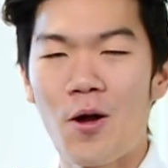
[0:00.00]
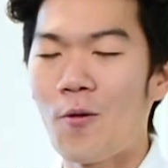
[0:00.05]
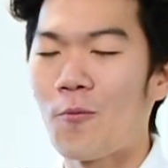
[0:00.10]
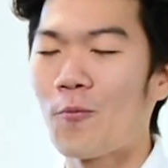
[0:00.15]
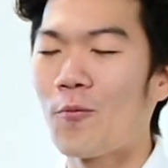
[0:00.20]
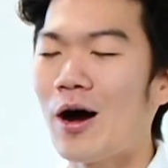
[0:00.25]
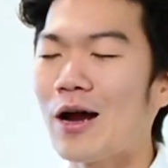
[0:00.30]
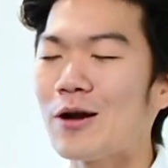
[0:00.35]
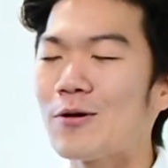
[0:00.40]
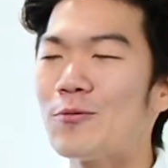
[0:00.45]

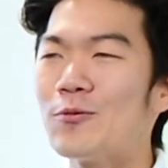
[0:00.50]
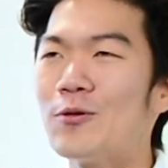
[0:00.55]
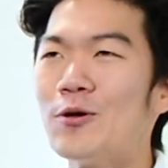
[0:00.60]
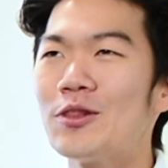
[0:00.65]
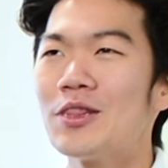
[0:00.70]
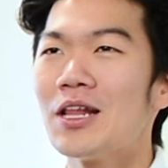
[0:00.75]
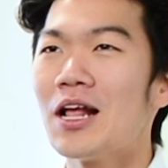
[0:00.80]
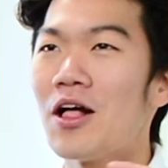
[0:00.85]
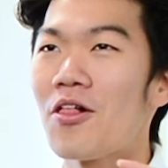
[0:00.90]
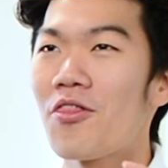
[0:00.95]
What
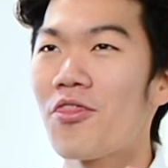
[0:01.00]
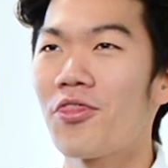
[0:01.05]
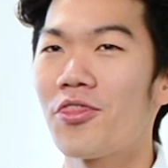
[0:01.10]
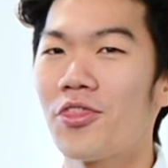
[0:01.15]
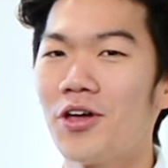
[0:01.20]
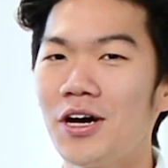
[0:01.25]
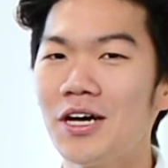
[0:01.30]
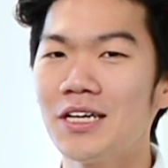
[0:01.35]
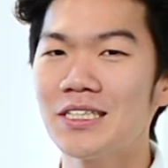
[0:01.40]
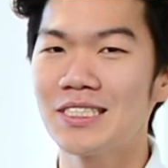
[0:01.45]
would
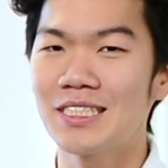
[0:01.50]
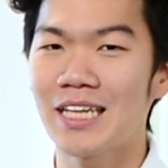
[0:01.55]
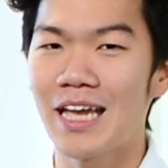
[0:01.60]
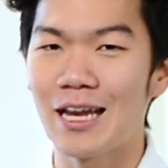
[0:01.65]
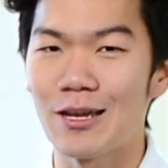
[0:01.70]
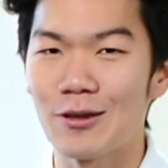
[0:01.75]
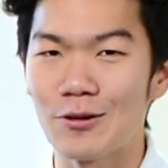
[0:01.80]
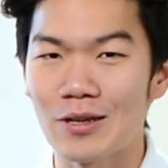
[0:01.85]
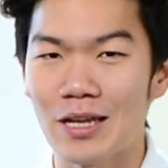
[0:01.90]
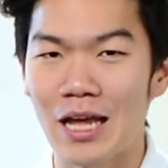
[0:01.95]

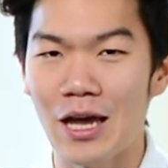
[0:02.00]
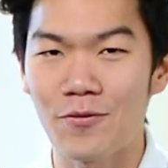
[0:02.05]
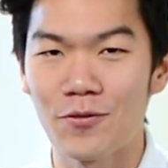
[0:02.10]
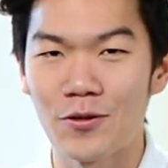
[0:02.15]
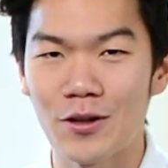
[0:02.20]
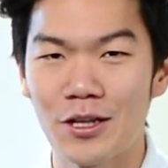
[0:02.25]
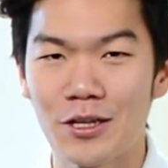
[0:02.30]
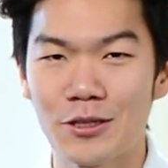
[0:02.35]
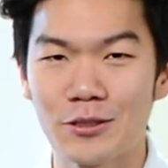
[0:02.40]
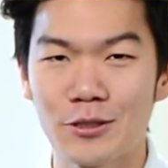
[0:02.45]
Thursday look like
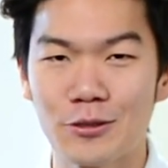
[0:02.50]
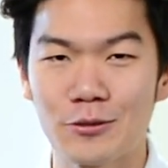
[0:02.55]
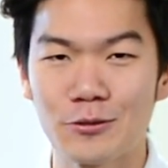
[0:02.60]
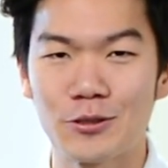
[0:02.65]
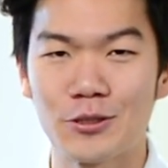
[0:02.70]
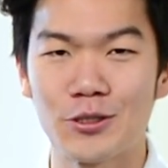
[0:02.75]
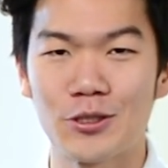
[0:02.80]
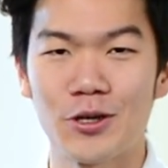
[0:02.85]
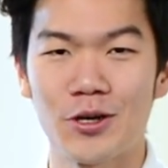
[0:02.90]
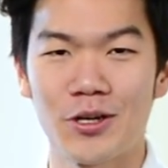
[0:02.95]
for little
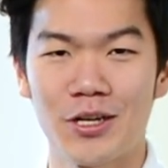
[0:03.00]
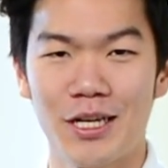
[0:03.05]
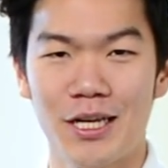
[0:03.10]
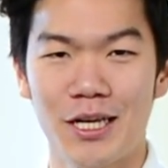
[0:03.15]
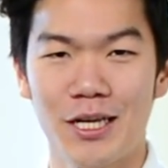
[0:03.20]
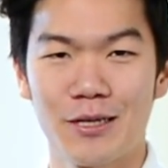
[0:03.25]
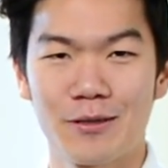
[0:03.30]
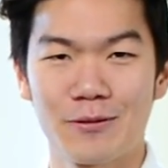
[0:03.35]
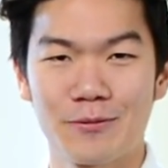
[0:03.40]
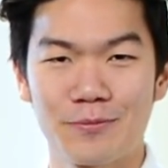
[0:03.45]
Johnny?